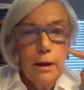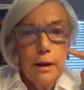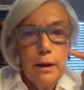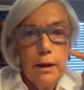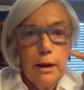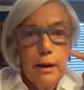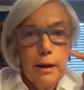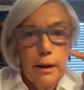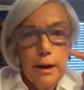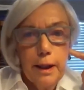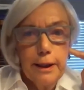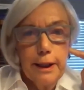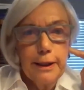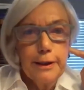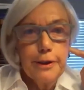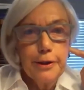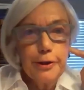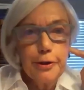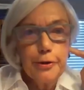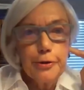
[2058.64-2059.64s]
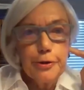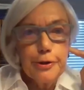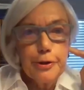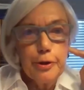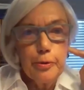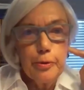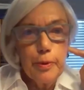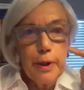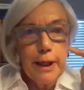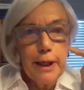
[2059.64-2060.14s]
And Nathan, you're so
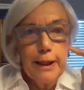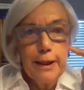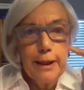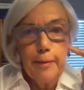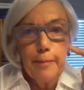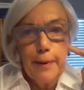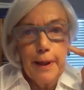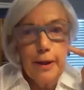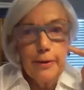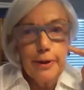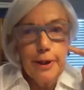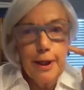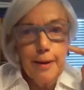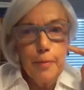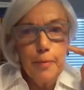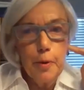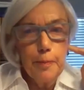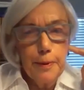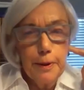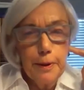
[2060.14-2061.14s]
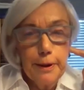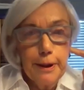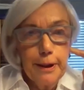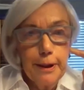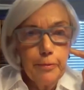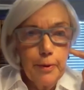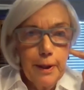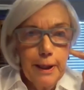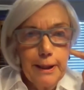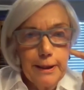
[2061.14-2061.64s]
right about that mobility
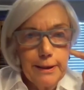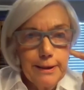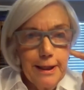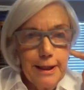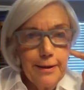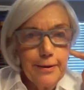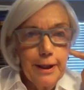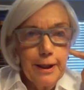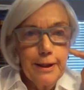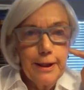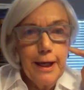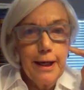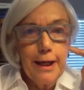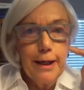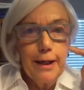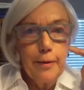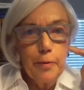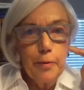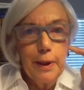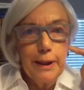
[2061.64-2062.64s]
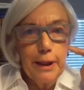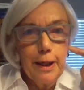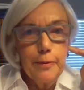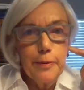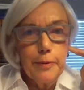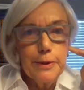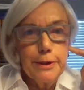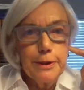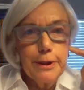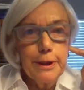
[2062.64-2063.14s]
rate down in that. When I
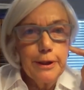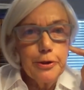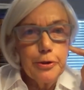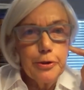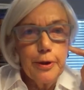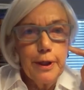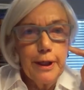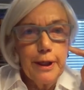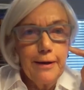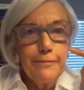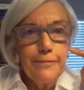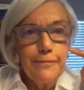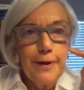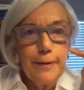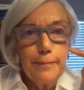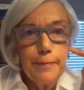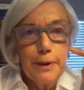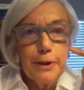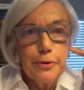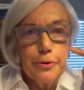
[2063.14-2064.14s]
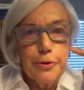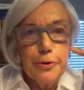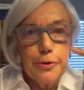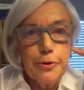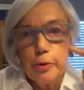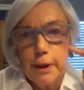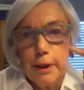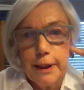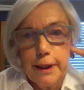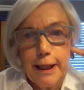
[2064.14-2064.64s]
was a teacher at Amphi Middle
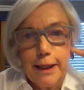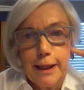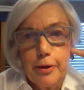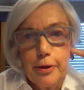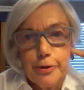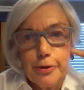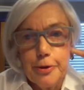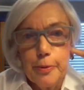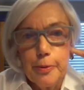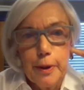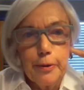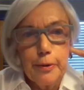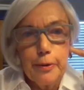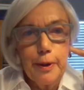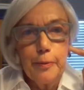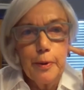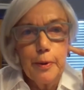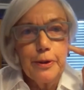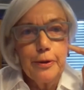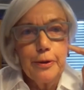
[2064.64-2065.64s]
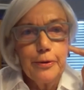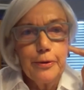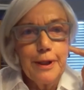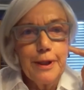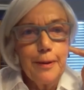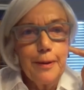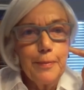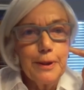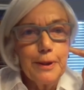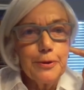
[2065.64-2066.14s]
School, and I also agree with you
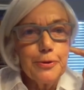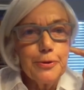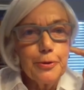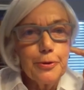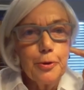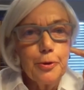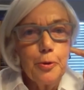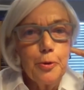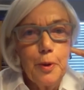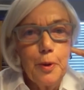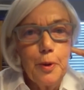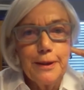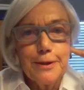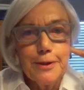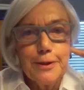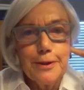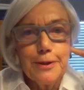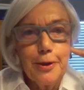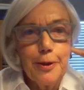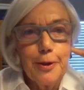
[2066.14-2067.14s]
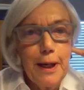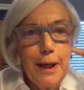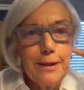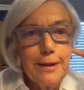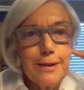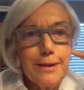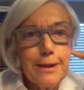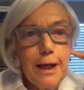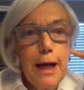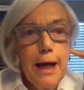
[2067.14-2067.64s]
that middle school ones are the
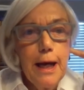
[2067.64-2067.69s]
best.